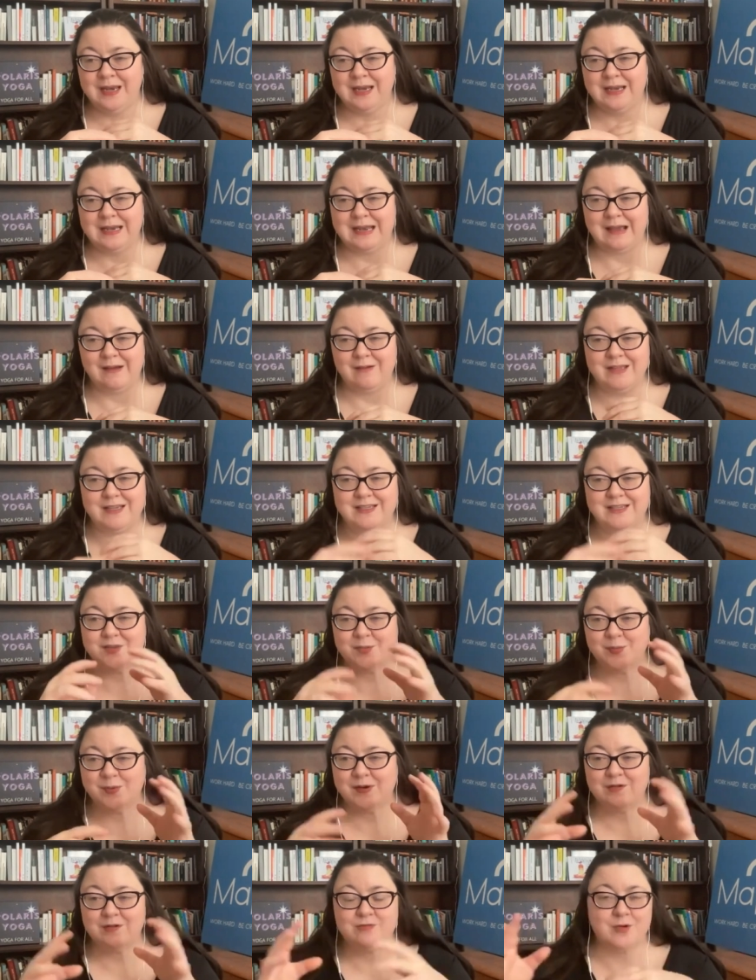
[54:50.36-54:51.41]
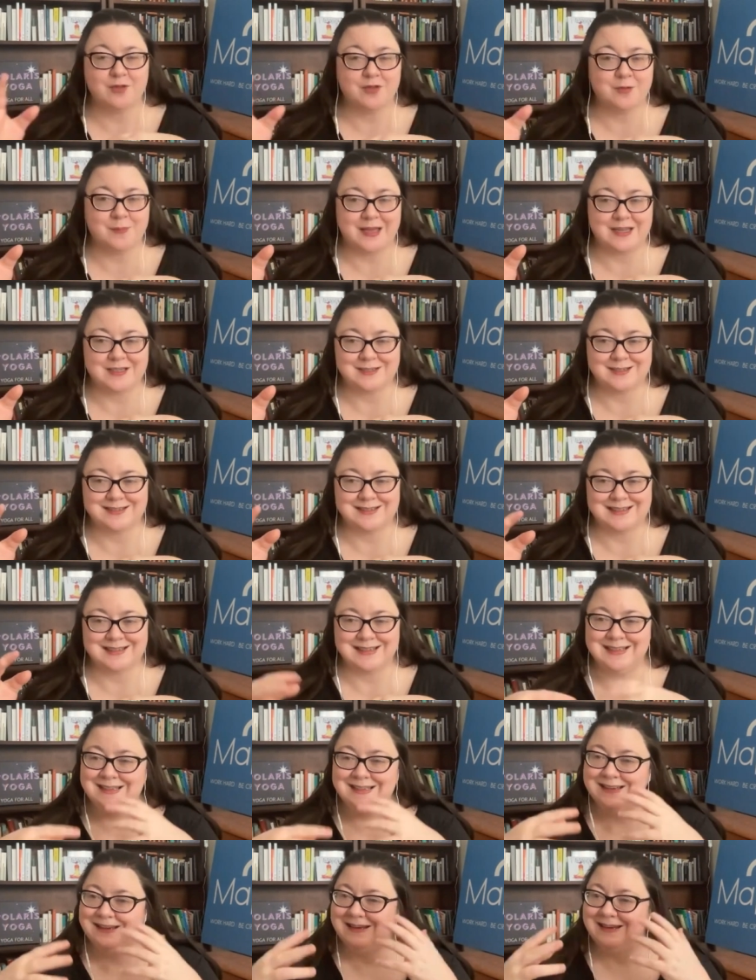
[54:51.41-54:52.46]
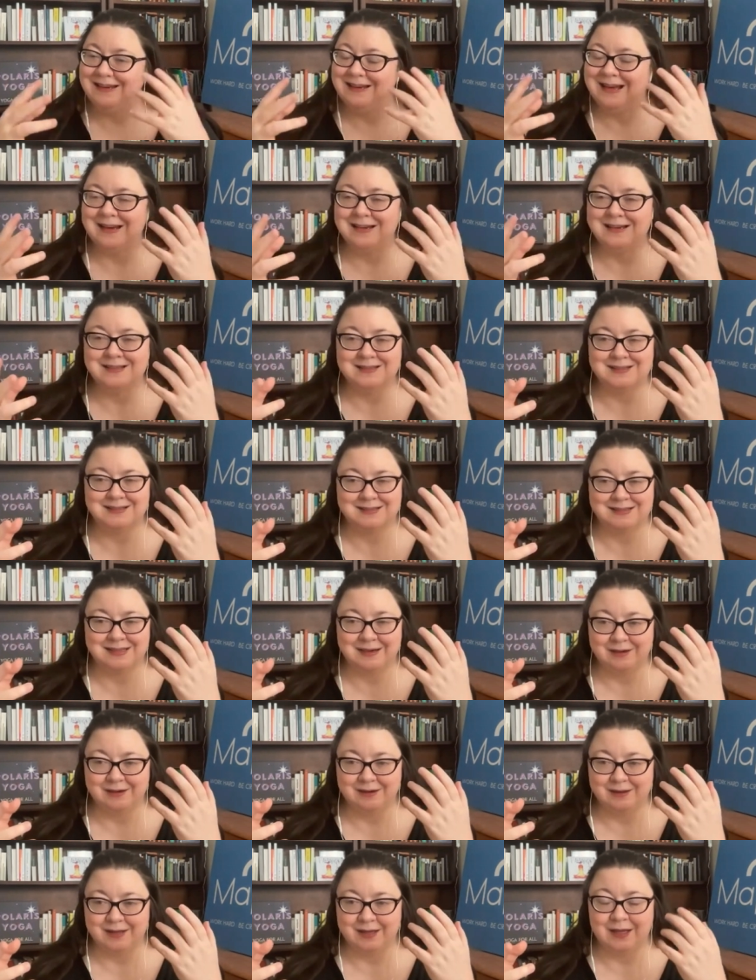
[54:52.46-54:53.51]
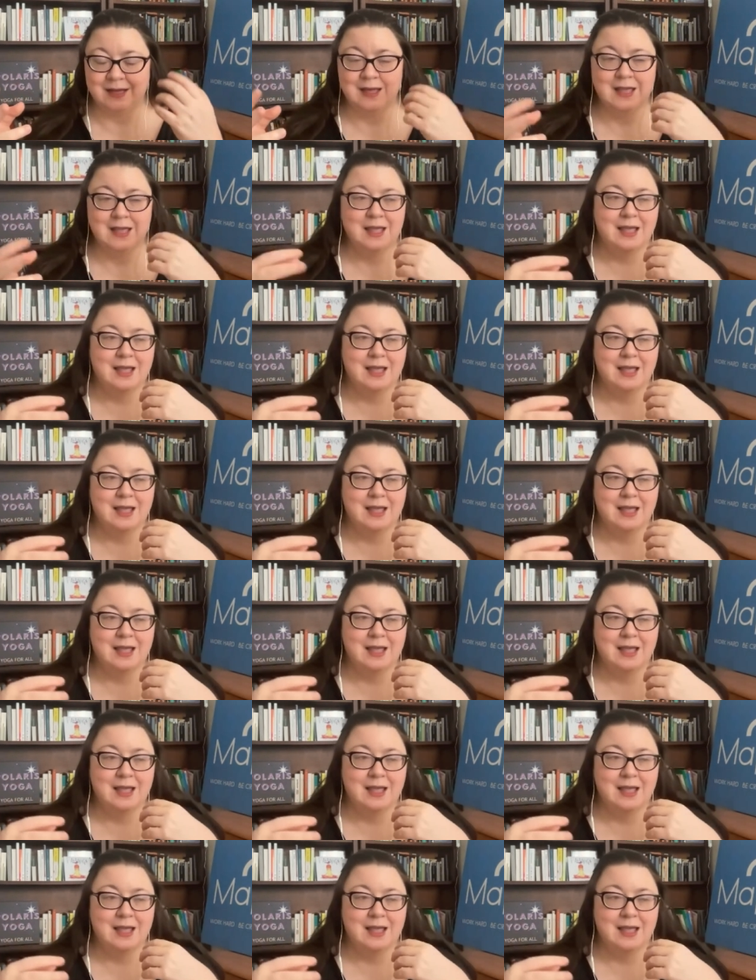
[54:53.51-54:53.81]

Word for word: Now, is three or four the magic ticket? Not necessarily.